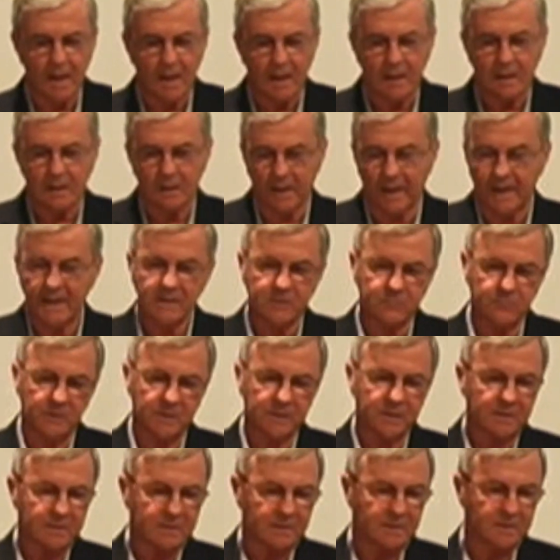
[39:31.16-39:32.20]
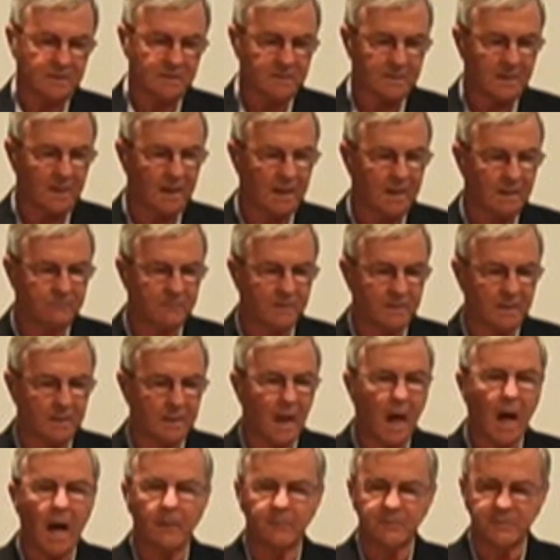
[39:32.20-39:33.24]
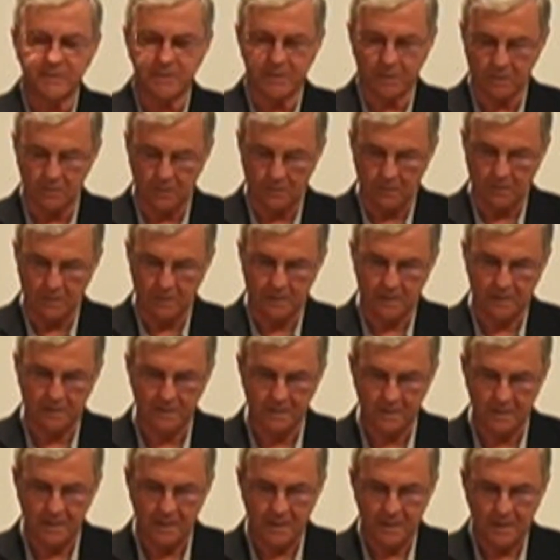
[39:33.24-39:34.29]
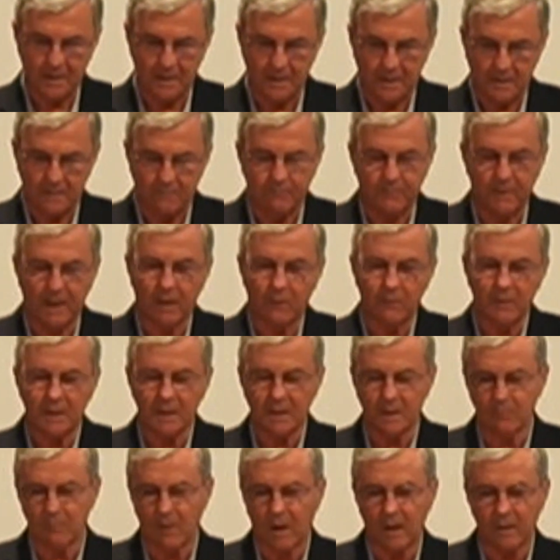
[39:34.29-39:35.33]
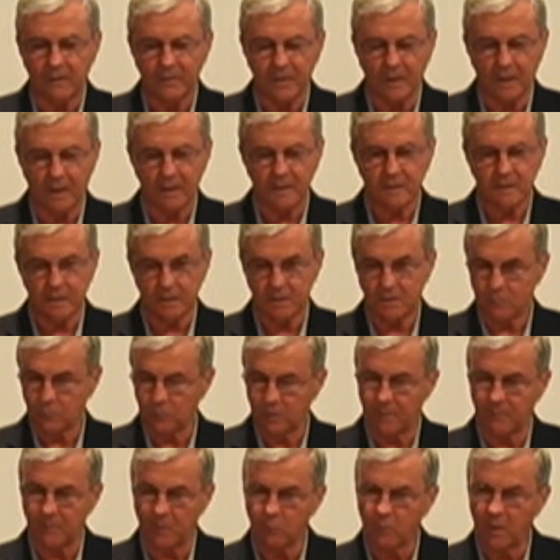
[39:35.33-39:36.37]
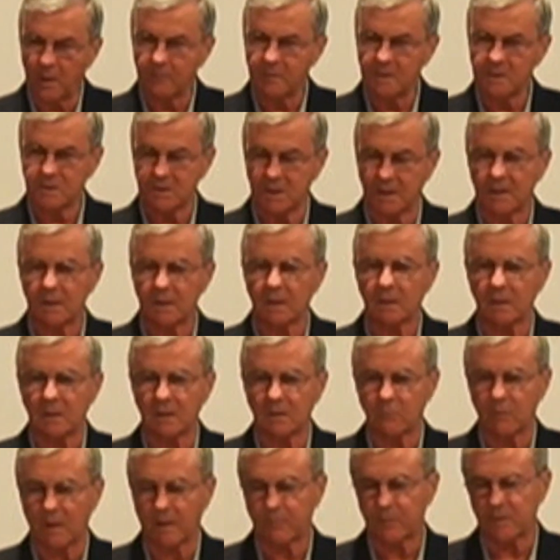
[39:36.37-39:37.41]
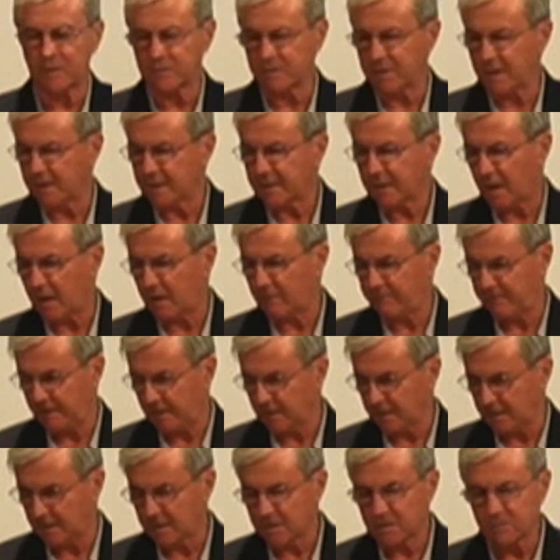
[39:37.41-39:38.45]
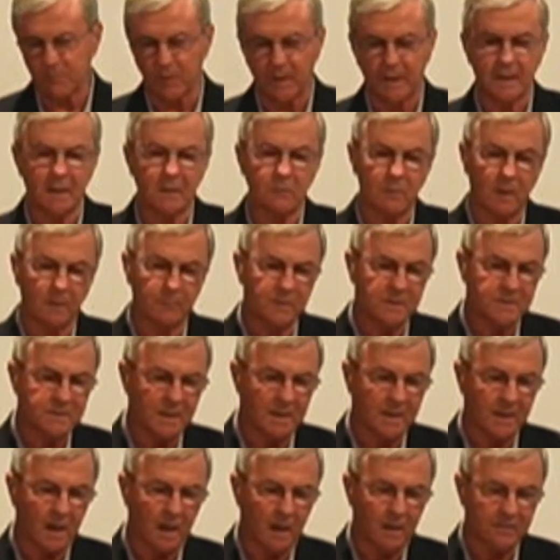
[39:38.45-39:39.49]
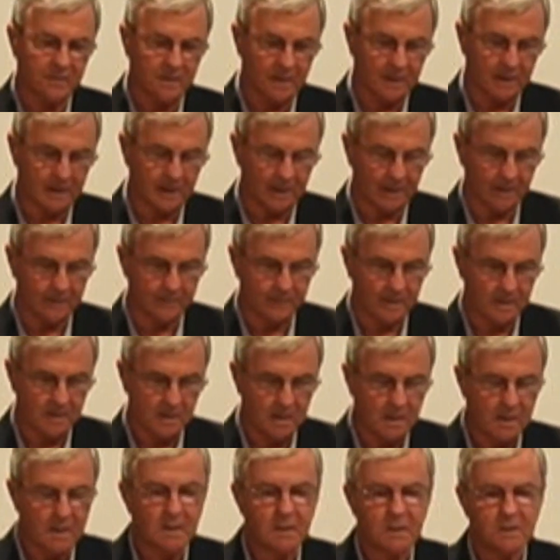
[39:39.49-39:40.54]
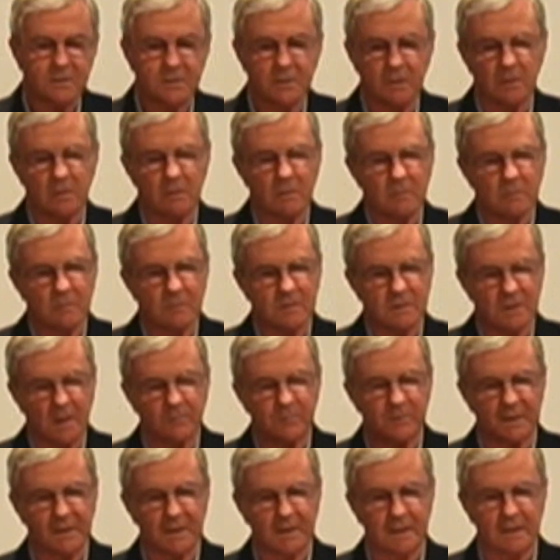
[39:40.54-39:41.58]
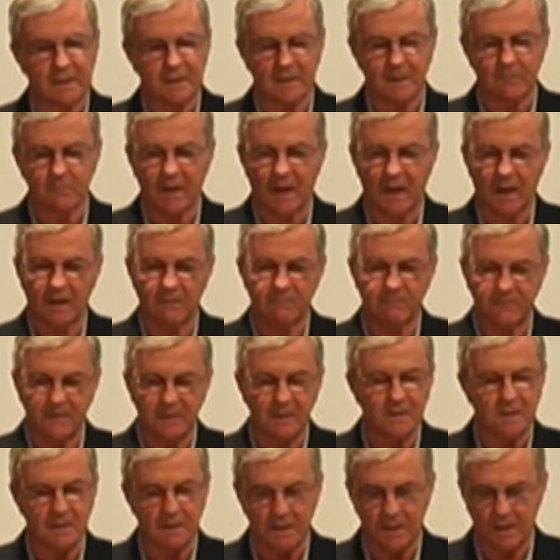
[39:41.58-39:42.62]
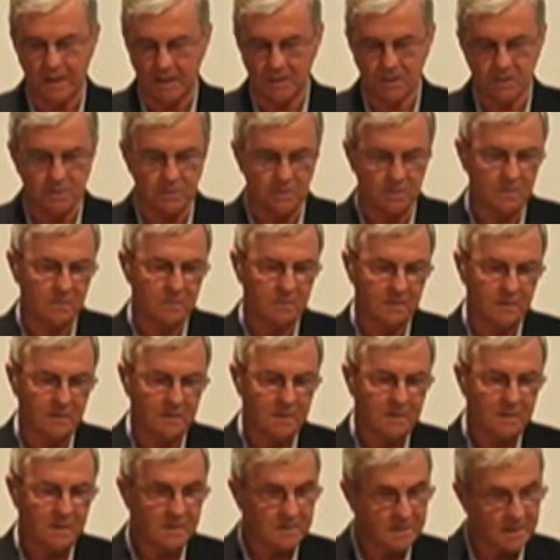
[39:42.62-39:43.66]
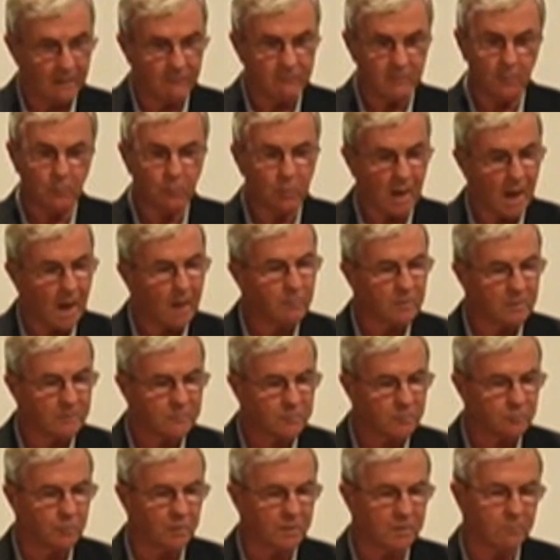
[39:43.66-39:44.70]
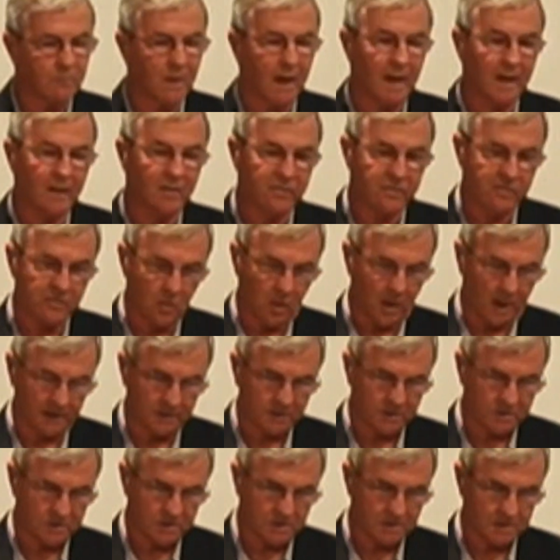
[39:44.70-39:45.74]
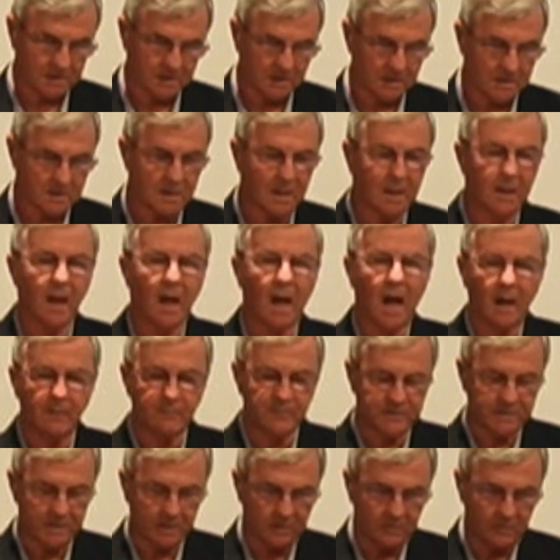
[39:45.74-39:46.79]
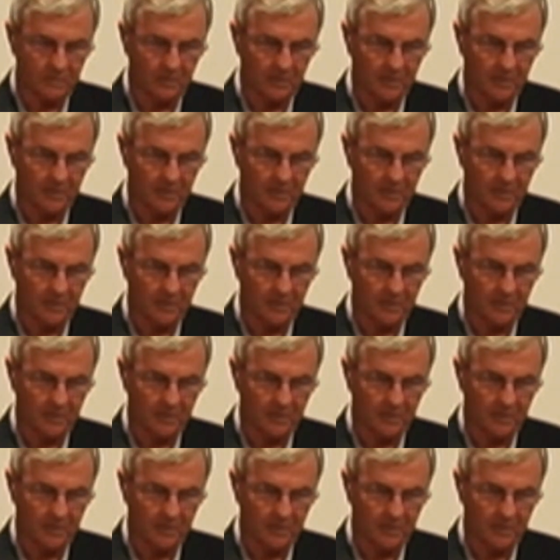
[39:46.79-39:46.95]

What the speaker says: Lazarus is kind of an obstacle. Mary and Martha, the women generally represent our feelings, men represent our thinking. So something in my feeling nature is having problems with my thoughts. It's an obstacle.